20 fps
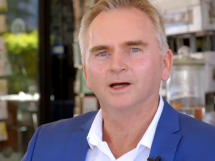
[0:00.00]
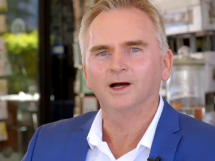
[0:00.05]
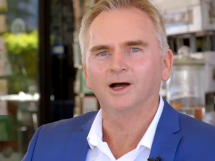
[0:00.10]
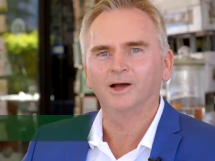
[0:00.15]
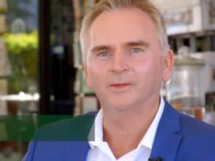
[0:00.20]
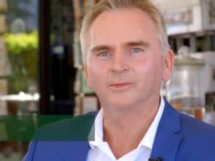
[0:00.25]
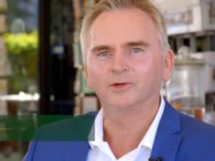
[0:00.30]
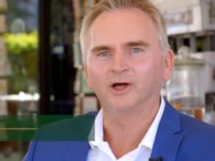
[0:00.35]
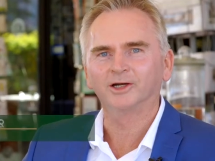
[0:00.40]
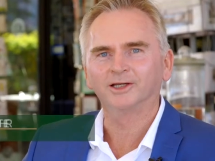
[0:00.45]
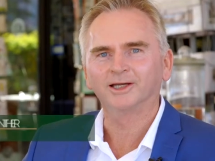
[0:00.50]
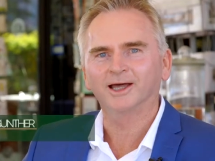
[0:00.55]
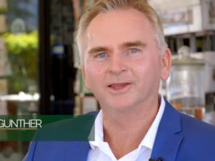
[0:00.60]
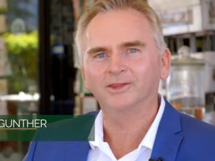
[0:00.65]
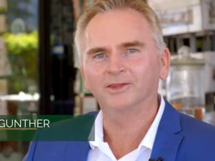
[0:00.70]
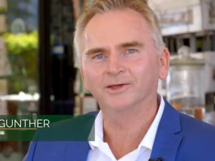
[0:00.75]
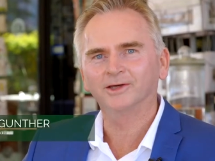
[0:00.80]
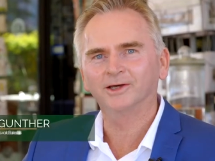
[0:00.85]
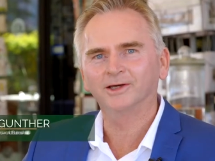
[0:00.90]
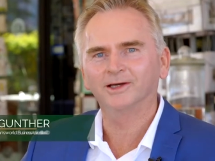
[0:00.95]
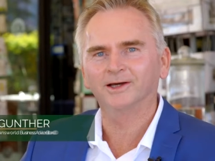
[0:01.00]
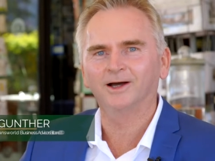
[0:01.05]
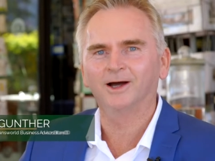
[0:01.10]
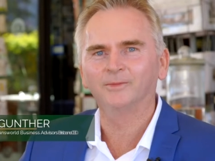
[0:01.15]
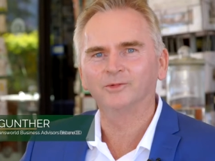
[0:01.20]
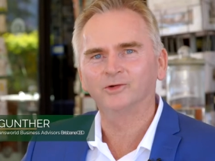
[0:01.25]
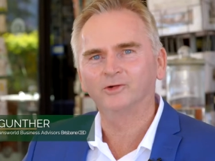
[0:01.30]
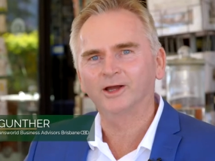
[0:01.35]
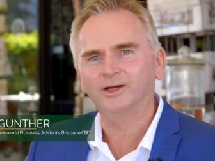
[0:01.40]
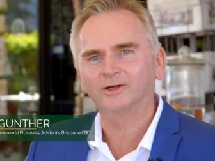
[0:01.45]
Hi, I'm Don Gunther.
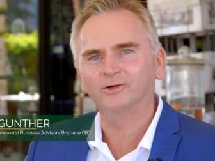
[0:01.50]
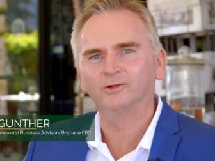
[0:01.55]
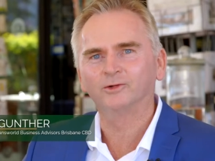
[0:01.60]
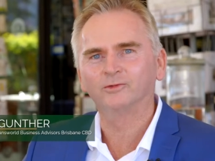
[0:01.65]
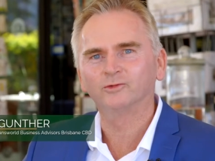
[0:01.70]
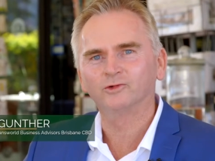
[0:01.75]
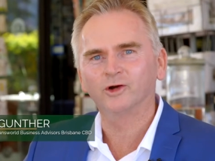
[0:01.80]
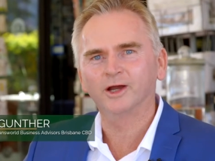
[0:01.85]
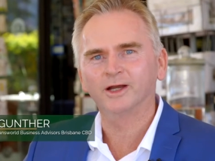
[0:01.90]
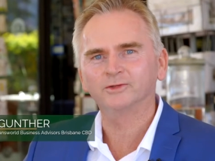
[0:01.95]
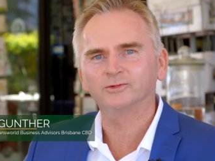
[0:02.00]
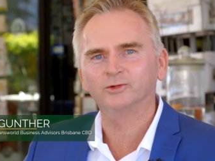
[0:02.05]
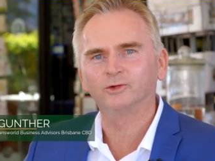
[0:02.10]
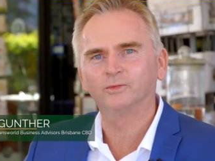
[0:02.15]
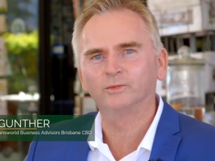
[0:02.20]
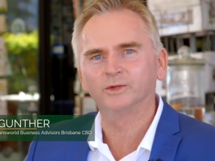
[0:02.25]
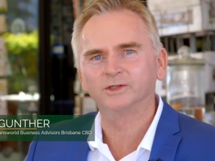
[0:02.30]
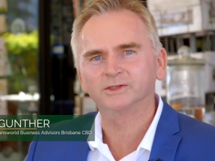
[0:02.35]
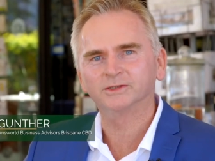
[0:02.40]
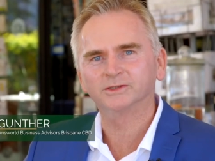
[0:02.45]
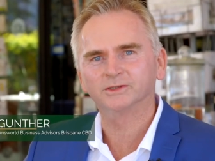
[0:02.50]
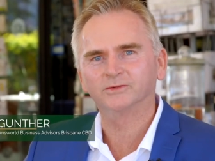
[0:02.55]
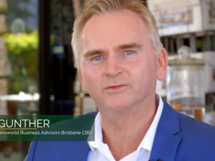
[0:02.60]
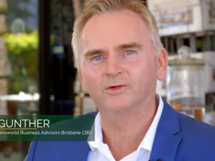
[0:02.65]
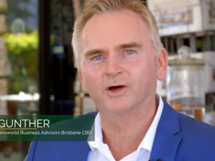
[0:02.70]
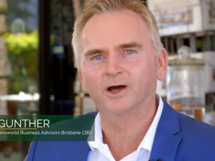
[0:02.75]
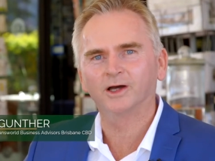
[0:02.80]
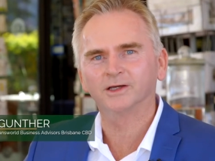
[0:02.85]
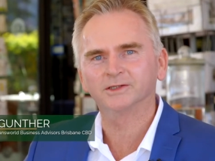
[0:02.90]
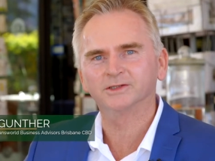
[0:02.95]
I'm Director of Transworld Business
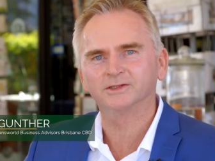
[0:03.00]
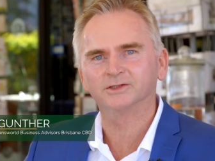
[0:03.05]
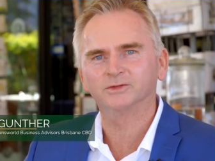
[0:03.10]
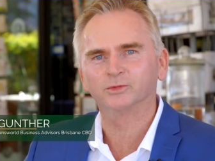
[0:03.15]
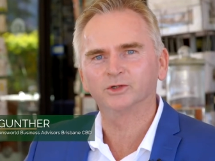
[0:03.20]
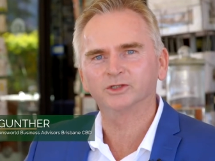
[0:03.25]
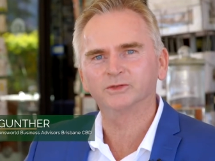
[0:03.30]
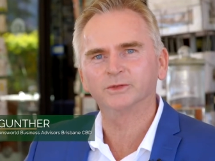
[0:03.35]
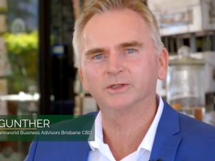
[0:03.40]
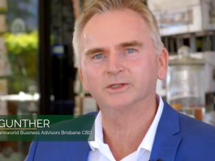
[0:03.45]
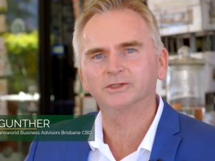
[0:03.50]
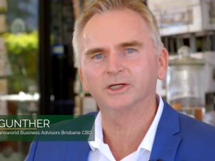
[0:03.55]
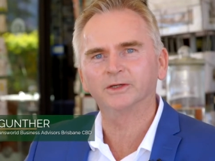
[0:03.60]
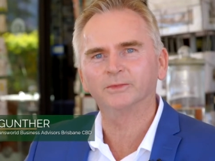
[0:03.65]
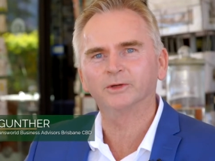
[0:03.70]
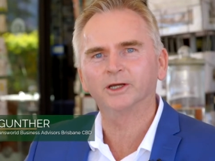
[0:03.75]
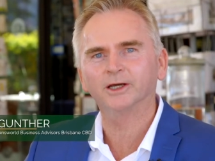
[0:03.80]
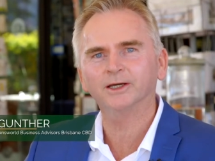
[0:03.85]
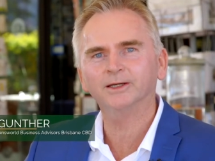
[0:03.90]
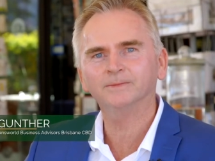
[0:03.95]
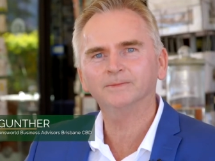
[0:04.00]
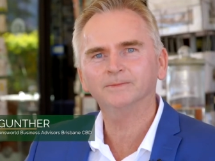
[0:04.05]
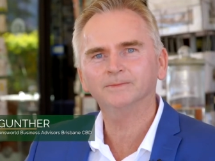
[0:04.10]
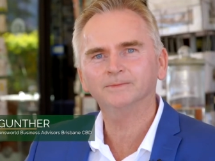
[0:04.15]
Advisors, Brisbane CBD.